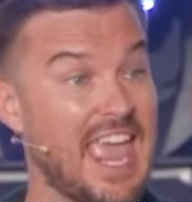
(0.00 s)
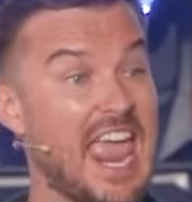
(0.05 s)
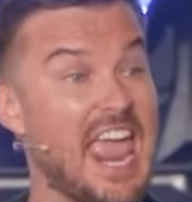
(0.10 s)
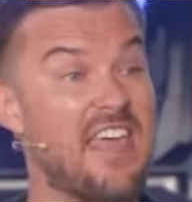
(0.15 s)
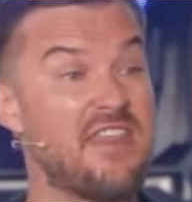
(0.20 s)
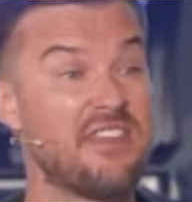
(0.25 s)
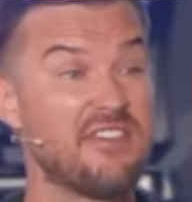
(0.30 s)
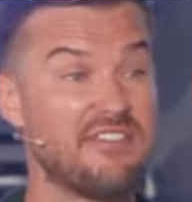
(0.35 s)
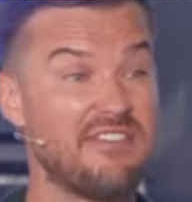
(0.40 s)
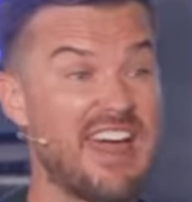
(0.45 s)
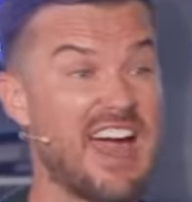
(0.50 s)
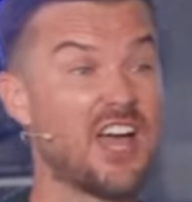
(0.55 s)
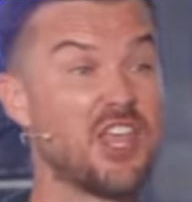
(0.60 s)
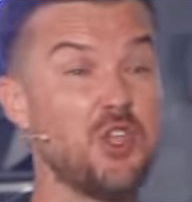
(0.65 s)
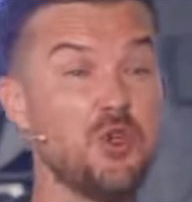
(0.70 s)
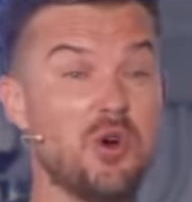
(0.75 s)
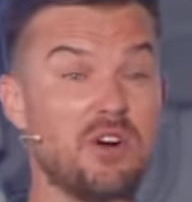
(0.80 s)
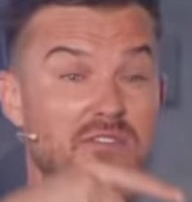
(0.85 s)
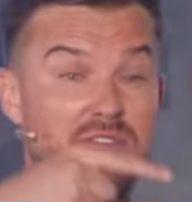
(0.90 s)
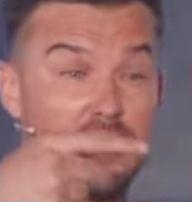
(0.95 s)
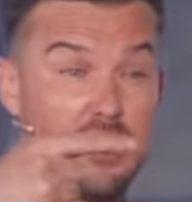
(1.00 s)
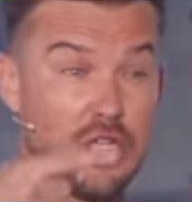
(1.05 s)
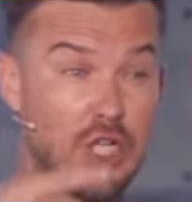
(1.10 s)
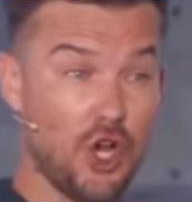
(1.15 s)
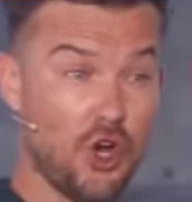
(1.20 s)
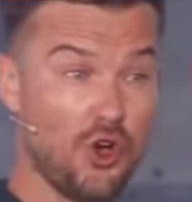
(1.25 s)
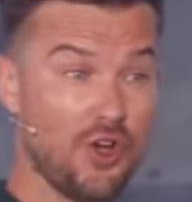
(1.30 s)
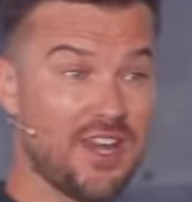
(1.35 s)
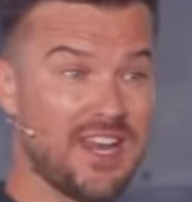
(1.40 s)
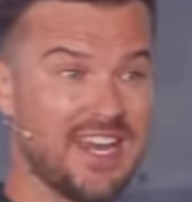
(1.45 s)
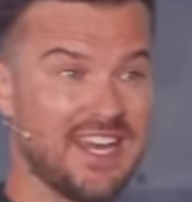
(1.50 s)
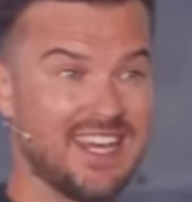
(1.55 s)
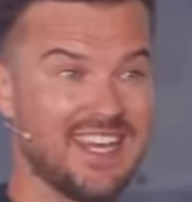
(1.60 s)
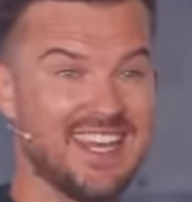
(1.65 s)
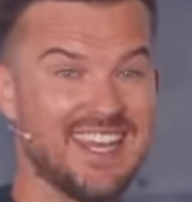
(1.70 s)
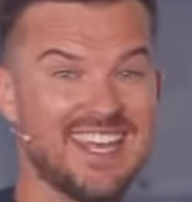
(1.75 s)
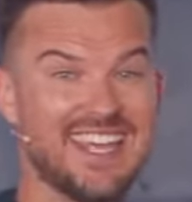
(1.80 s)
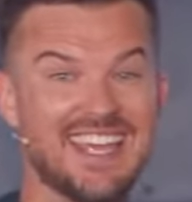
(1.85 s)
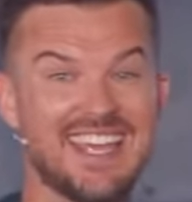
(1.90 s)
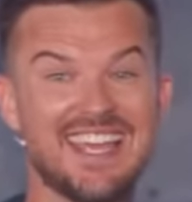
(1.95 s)
And the value of
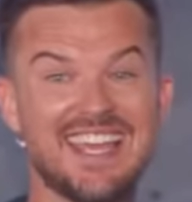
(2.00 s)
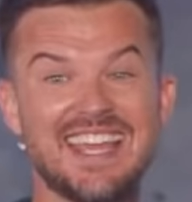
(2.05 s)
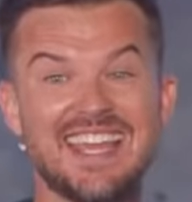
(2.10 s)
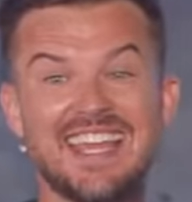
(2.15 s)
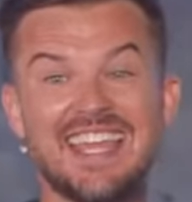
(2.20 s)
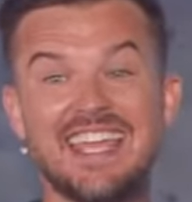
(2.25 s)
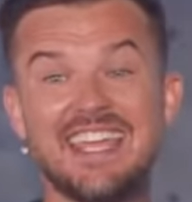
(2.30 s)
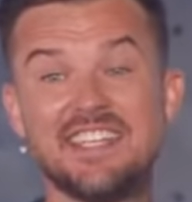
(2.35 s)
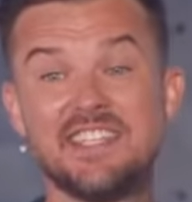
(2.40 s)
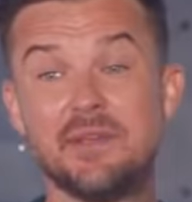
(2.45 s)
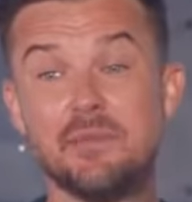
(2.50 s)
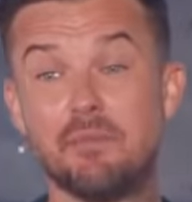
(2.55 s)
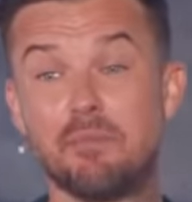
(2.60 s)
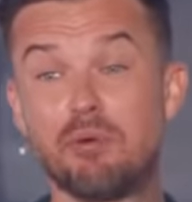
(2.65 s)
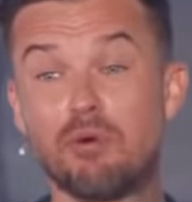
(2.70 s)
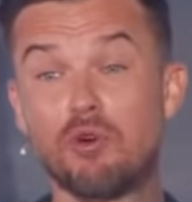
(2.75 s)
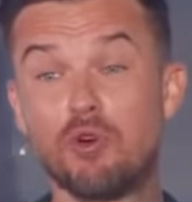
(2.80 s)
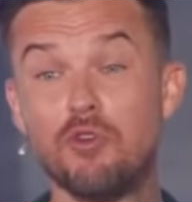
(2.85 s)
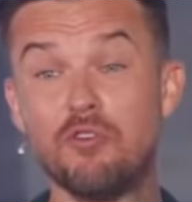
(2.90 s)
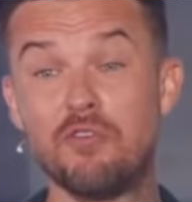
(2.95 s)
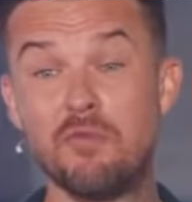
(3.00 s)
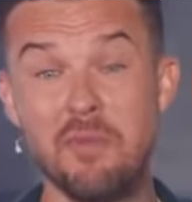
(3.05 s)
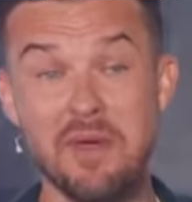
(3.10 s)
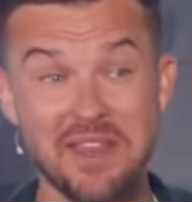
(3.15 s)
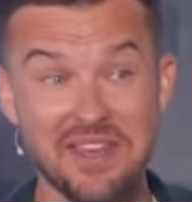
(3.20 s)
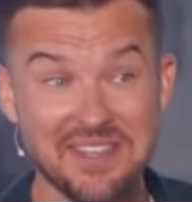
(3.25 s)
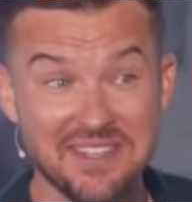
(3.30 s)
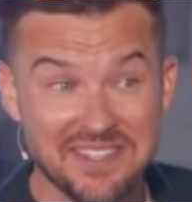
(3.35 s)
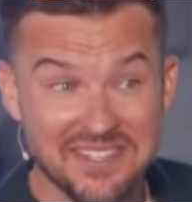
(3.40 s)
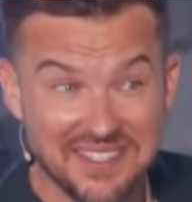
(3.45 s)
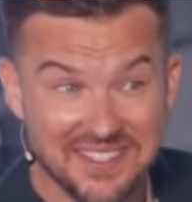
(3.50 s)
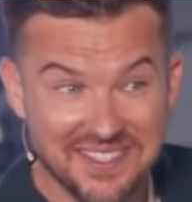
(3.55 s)
learning is improvement.